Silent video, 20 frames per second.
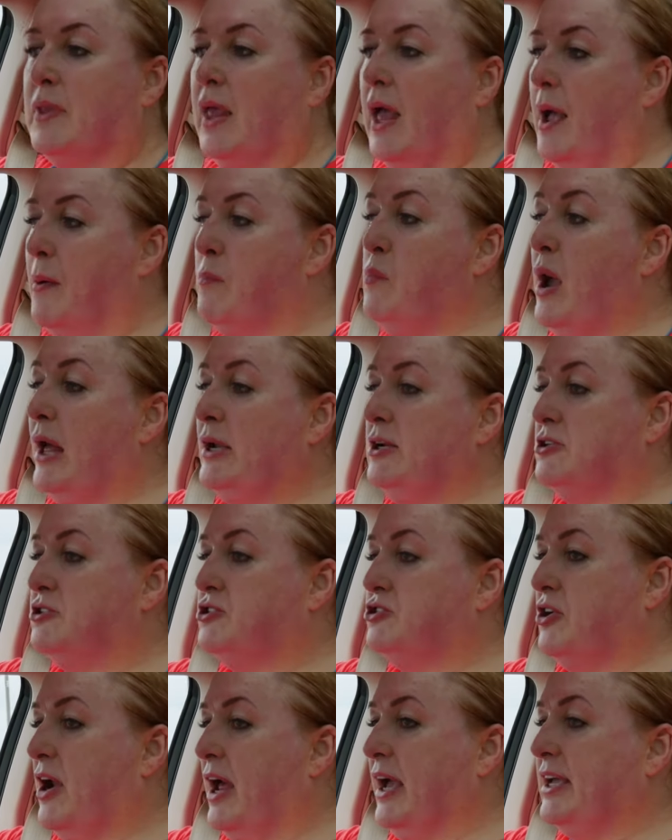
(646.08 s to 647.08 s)
I'm well on
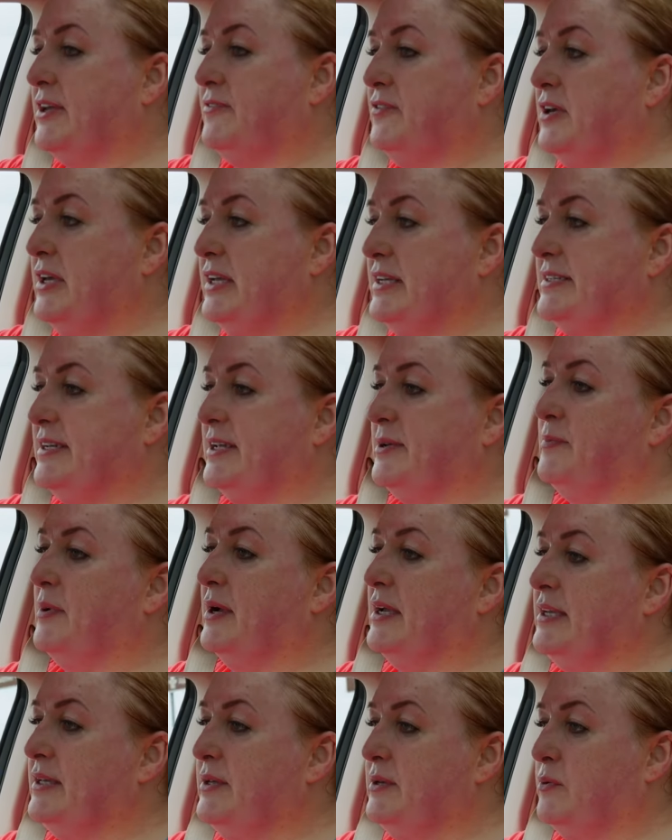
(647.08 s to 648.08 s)
track for hitting
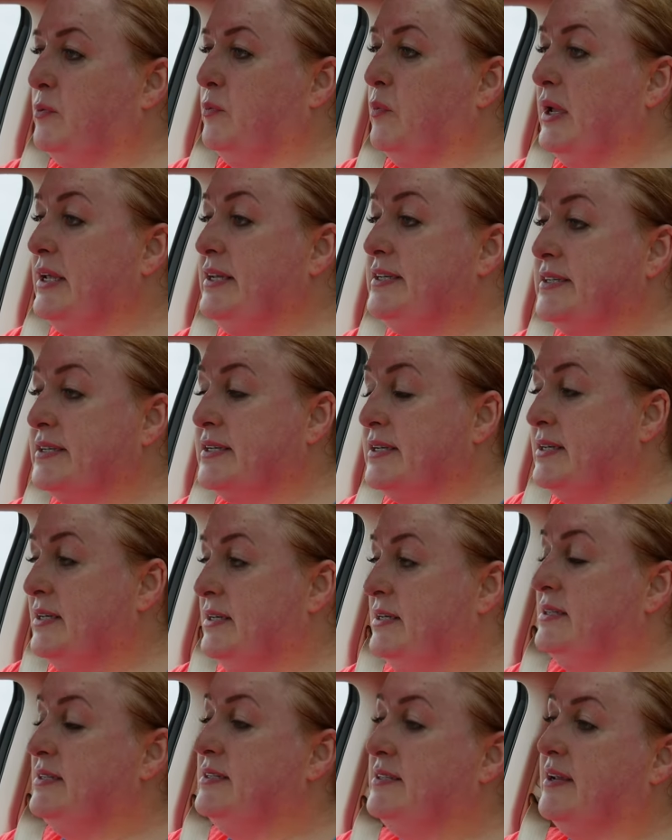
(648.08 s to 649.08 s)
my weight
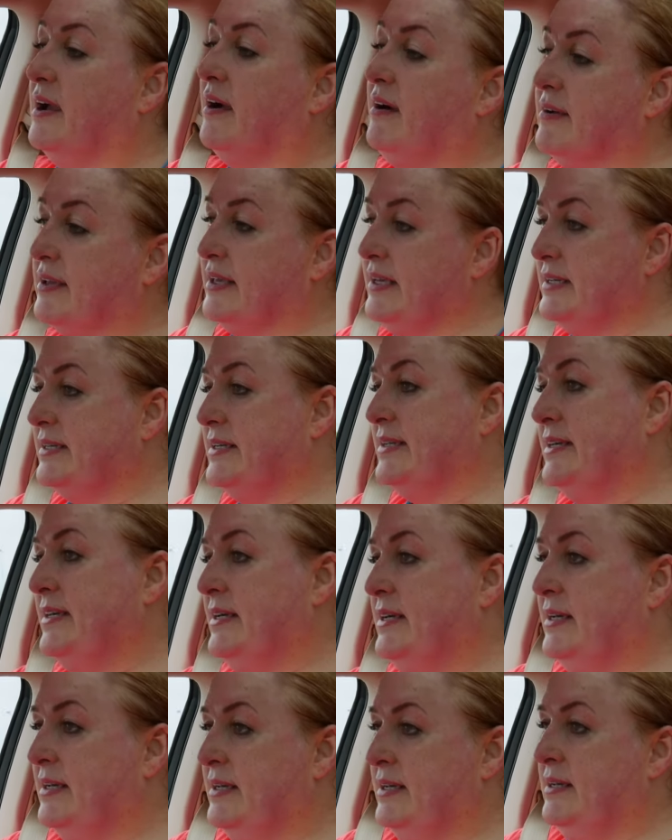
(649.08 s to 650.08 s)
target
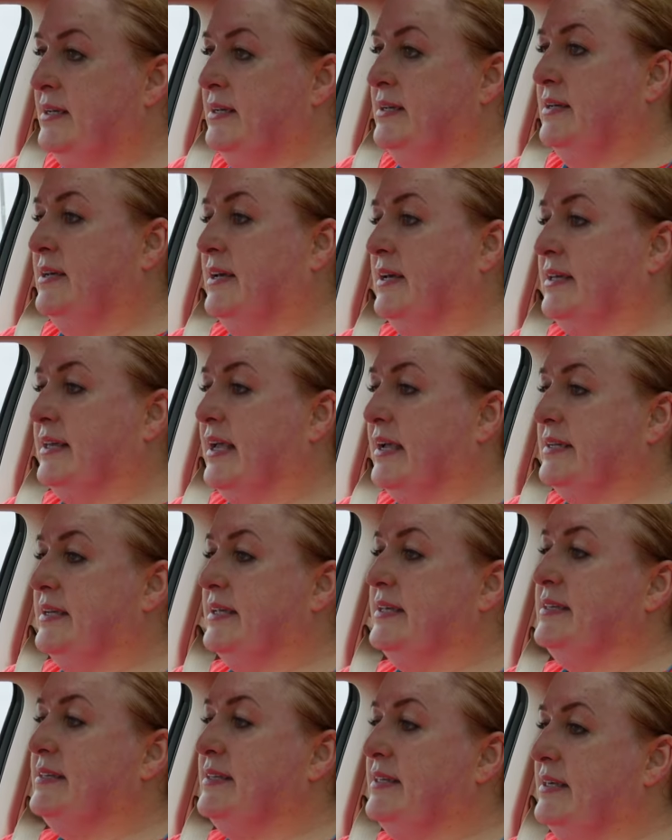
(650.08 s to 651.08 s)
and
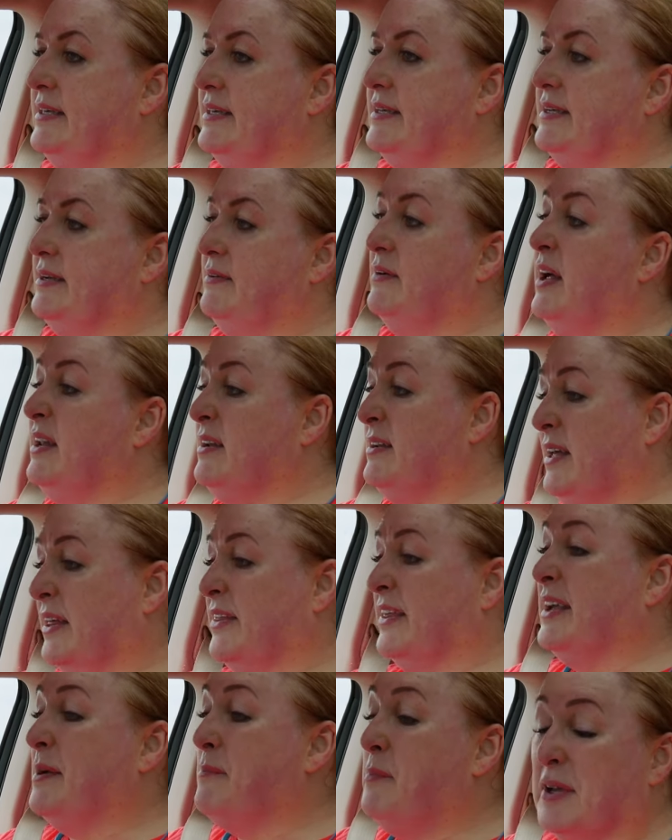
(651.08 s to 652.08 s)
getting the, uh, well, I
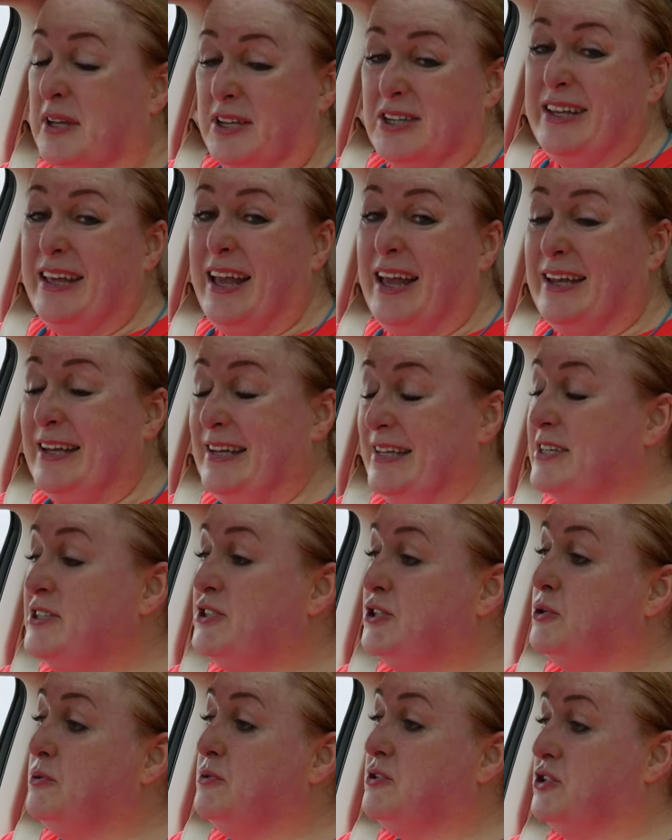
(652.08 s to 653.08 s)
think I'm going to get at
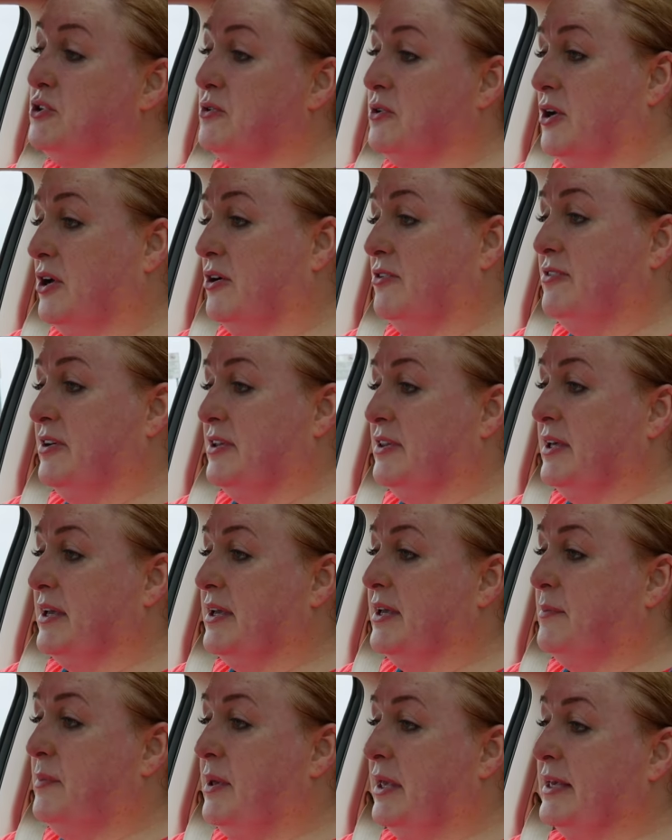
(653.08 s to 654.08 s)
least two stone off. I
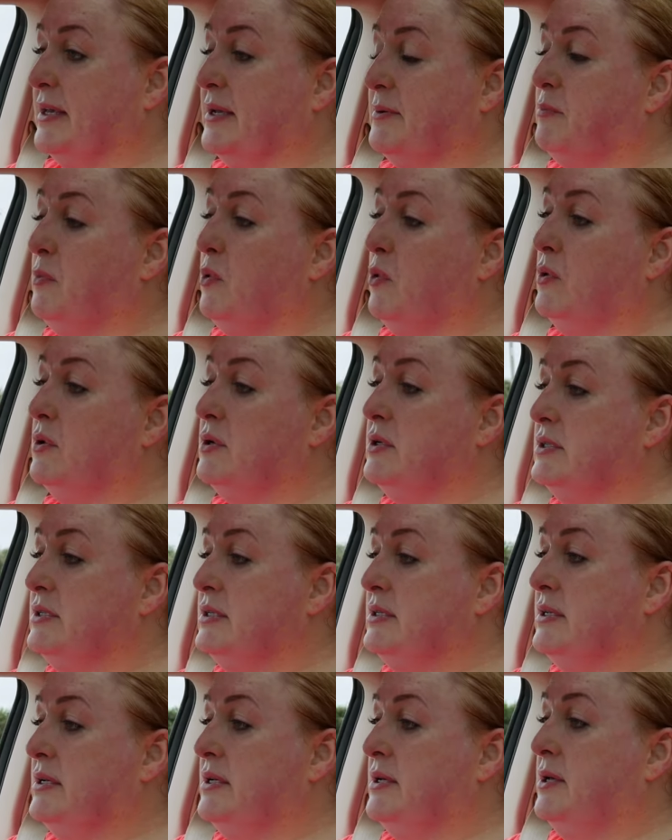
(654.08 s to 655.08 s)
think I may get more.
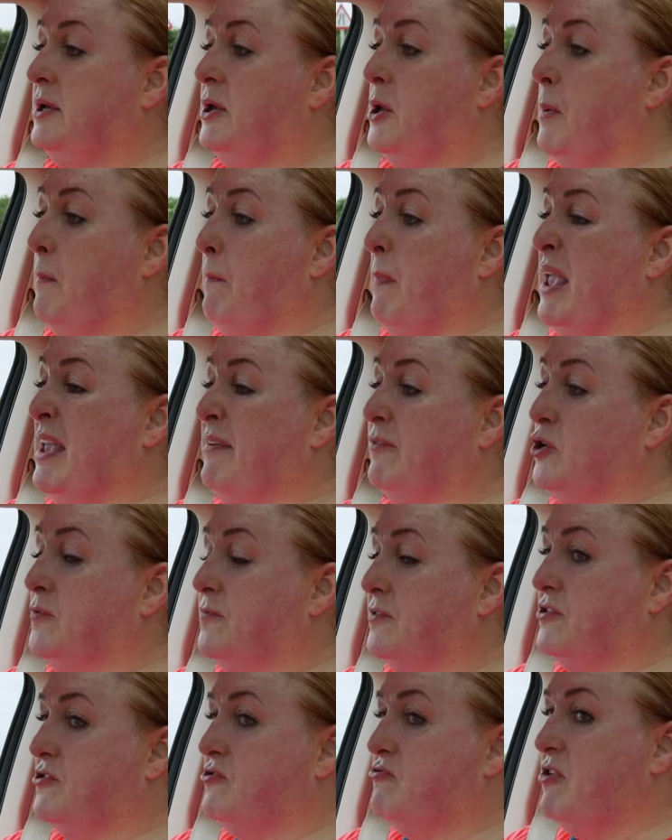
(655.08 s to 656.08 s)
May even go
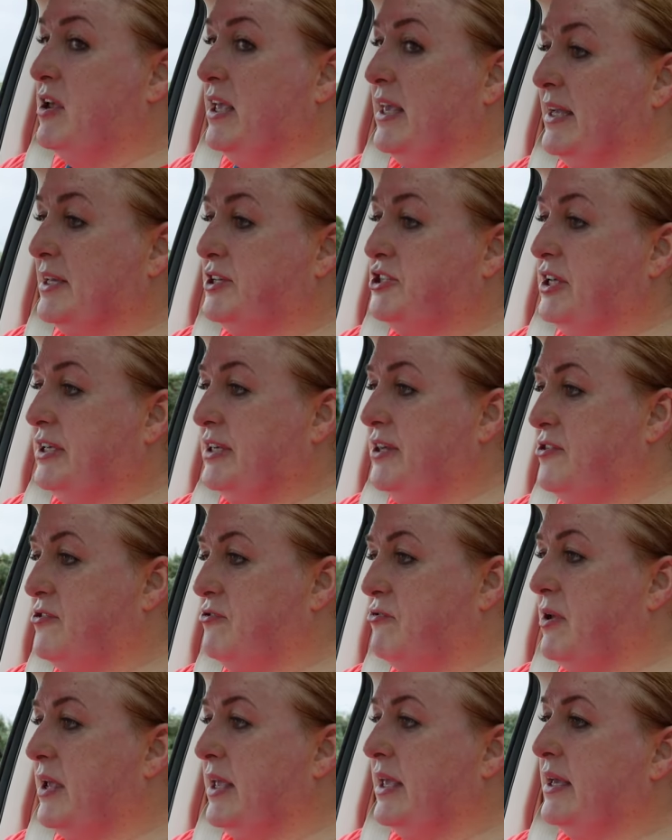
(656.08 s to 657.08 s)
for three, a cheeky
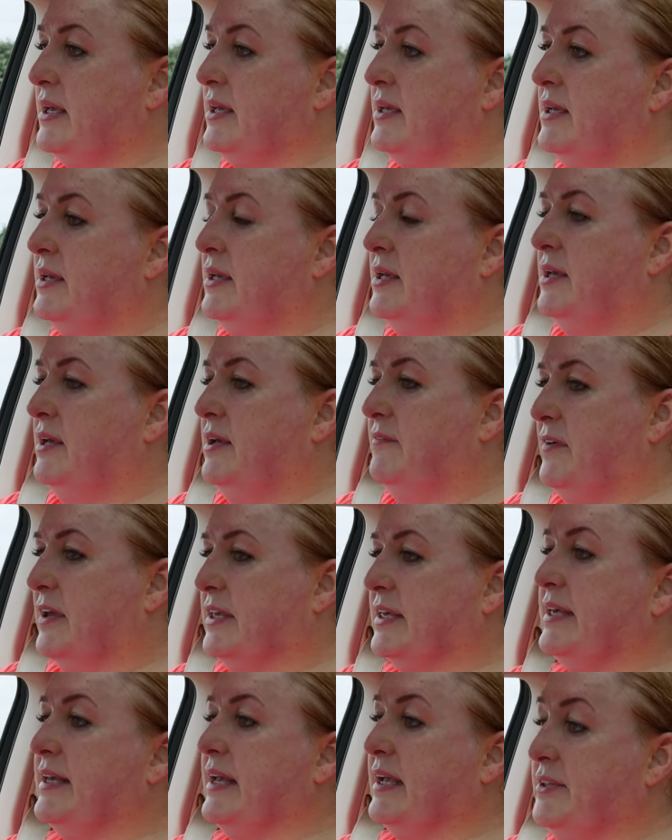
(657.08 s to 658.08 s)
three. If I
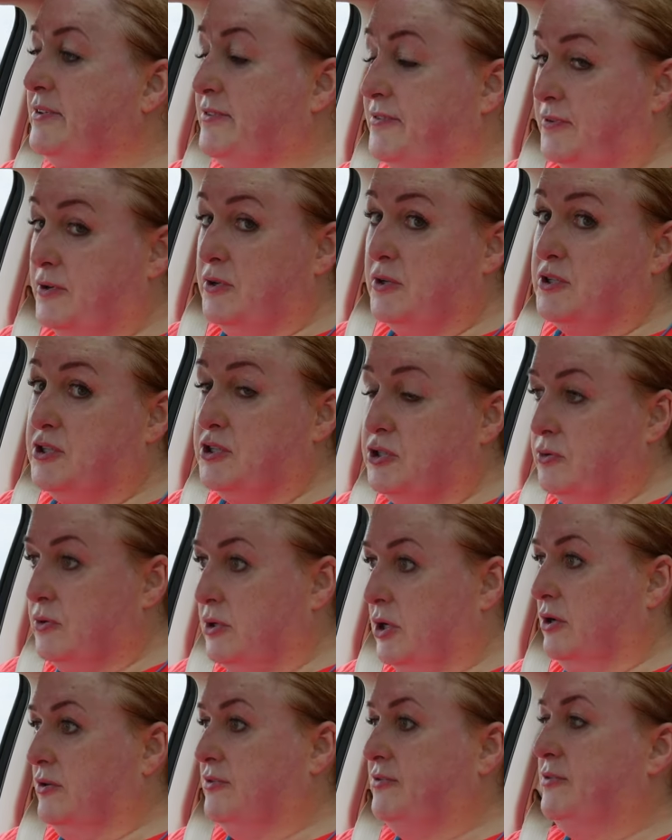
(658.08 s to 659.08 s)
can get the first
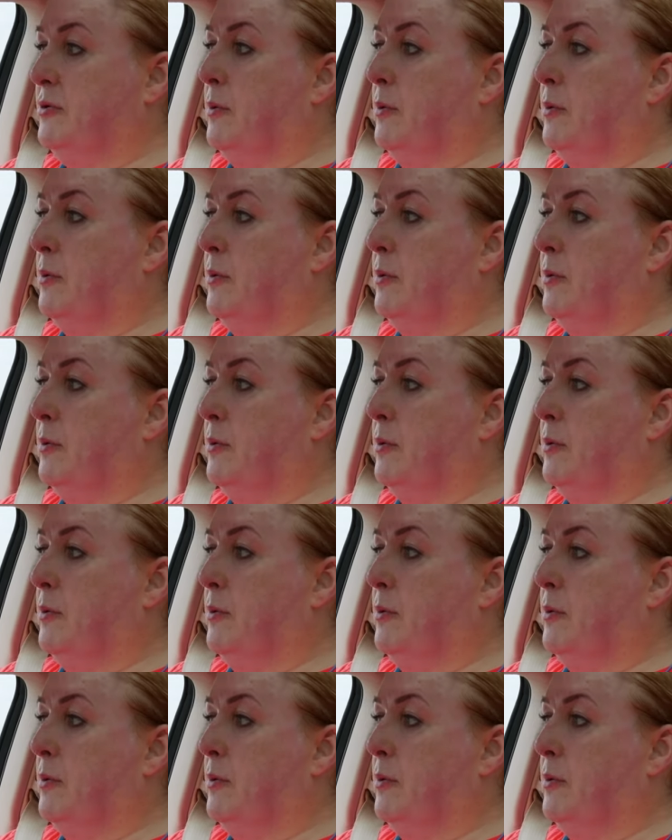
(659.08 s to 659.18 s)
stone off